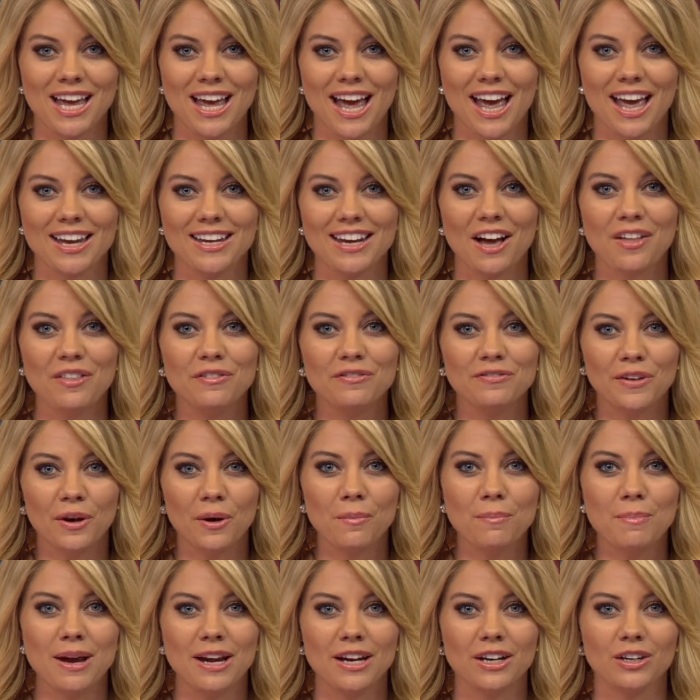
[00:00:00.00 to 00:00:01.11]
And now the
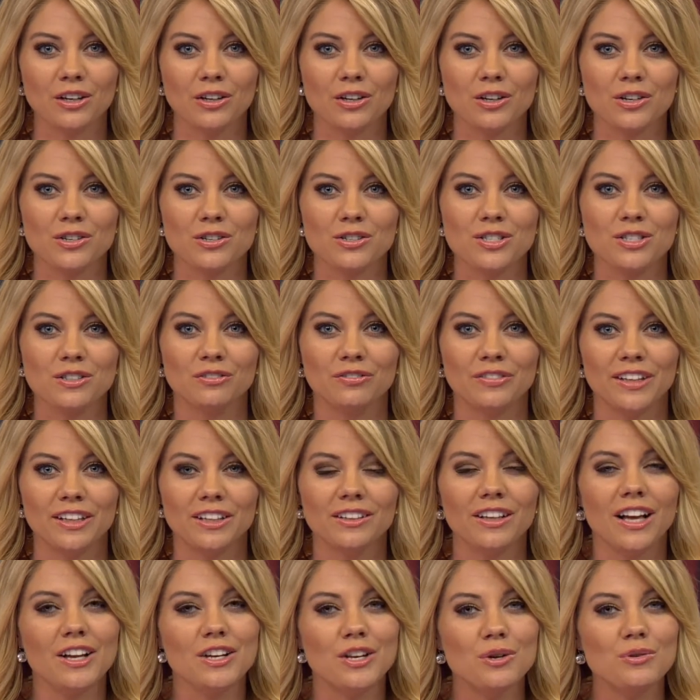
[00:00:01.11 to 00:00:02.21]
filmmakers
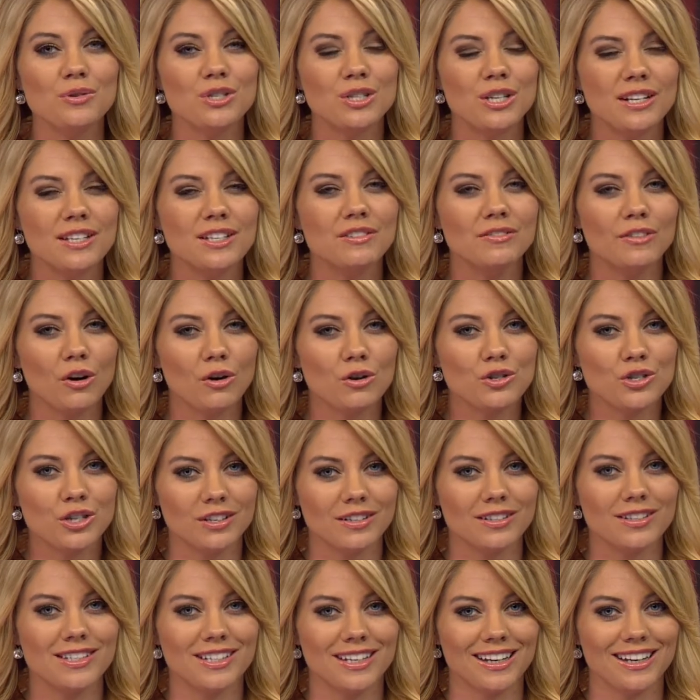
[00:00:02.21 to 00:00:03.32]
feel a new sense of
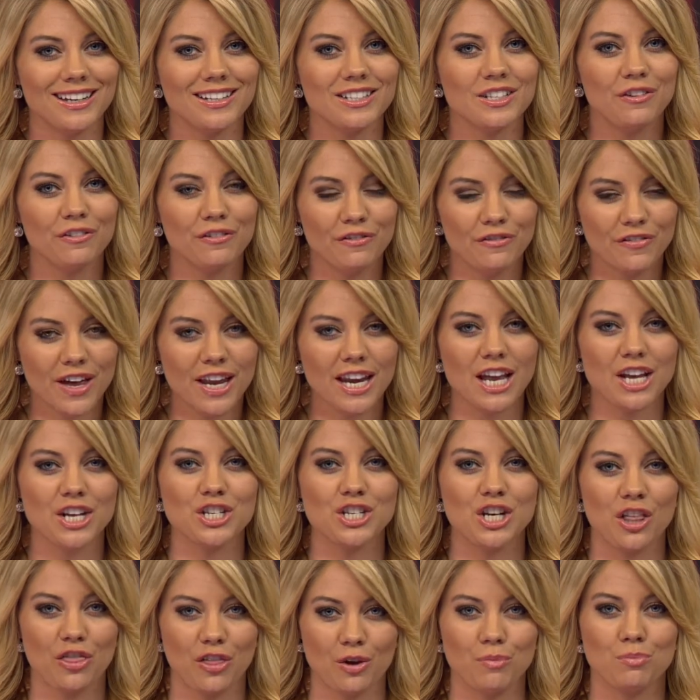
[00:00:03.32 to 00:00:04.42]
urgency to
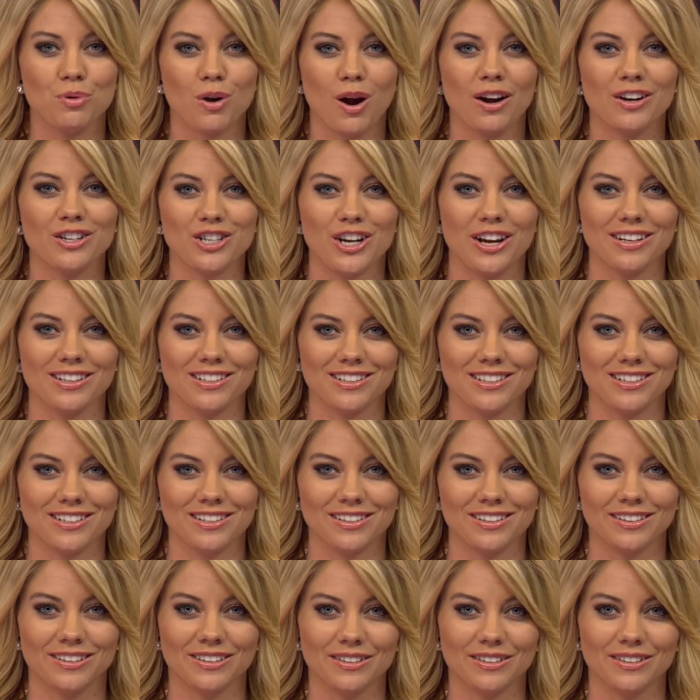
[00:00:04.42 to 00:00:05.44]
finish their project.